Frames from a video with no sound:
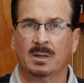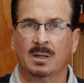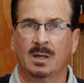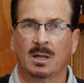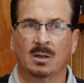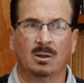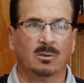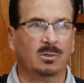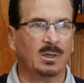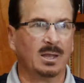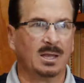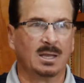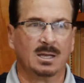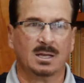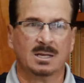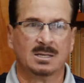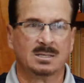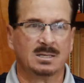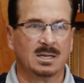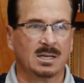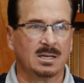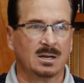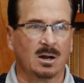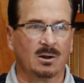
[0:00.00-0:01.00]
and you think,
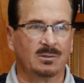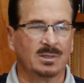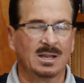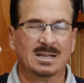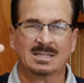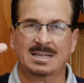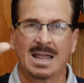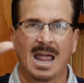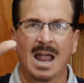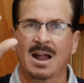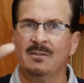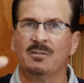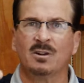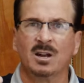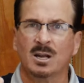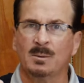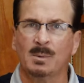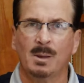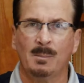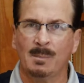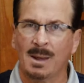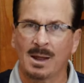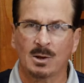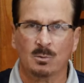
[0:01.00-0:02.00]
is, are things ever going to
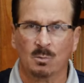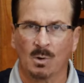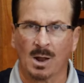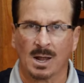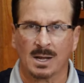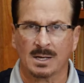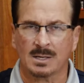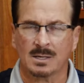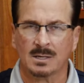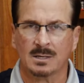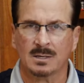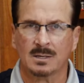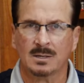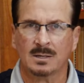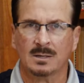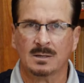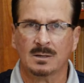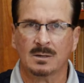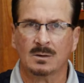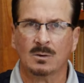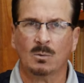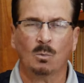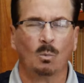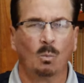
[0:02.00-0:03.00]
be made right?
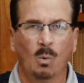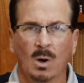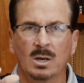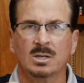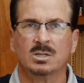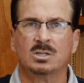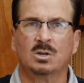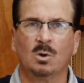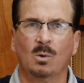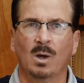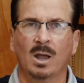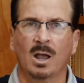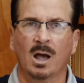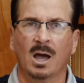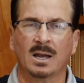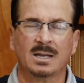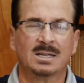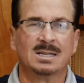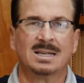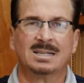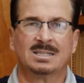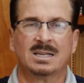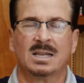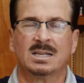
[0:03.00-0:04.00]
What is going on?
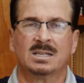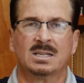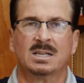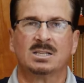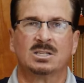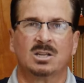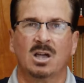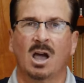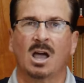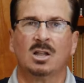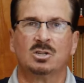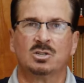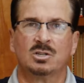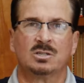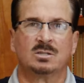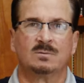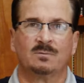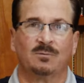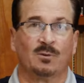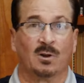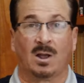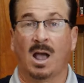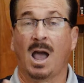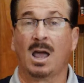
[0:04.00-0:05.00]
Is, is, has God just
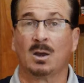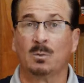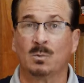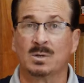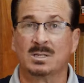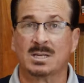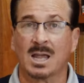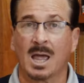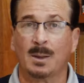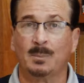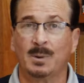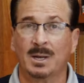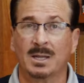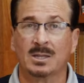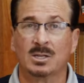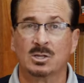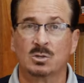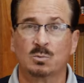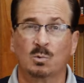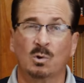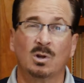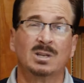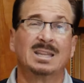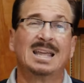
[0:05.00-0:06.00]
forgotten what's happening in
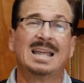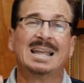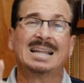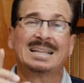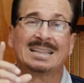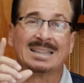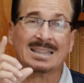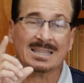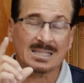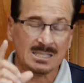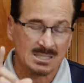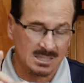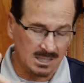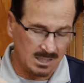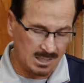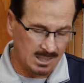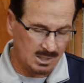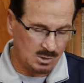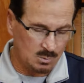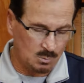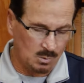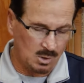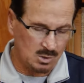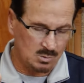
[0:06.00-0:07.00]
this world? Listen to
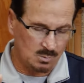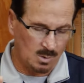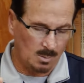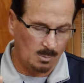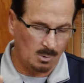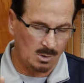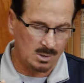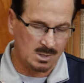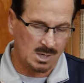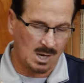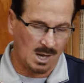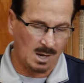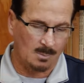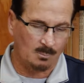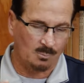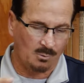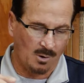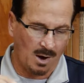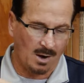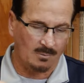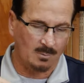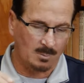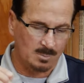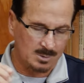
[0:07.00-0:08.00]
these words one more time
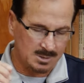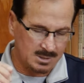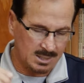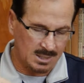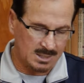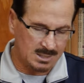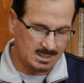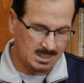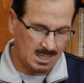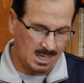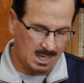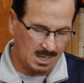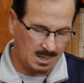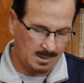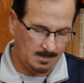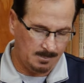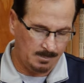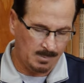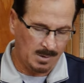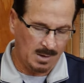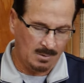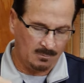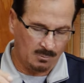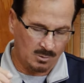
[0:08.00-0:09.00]
Proverbs 16,
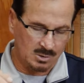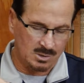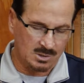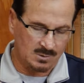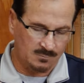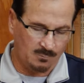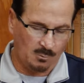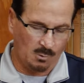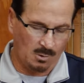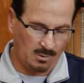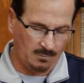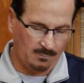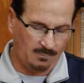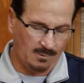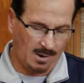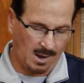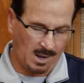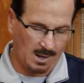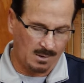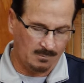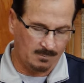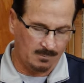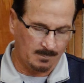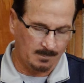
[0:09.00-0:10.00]
verses 4 and
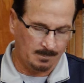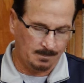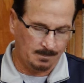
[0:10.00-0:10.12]
5.